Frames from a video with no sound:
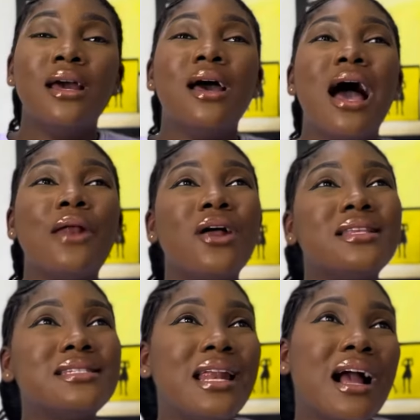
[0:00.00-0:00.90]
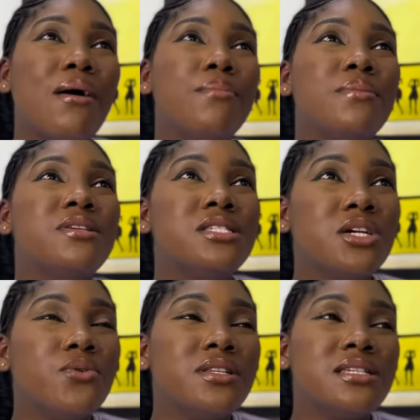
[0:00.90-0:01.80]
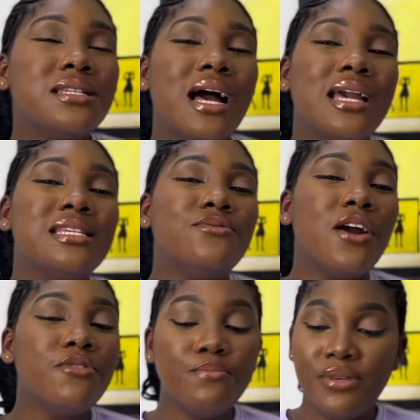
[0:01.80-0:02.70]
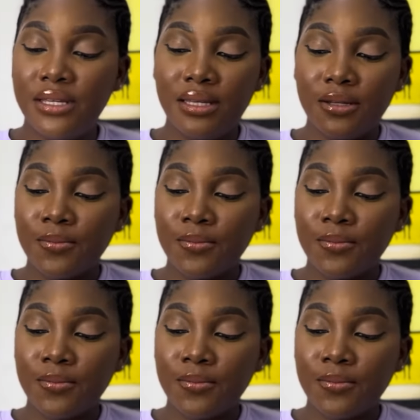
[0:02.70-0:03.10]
Another thing I like about Baby Secret is that it's very big.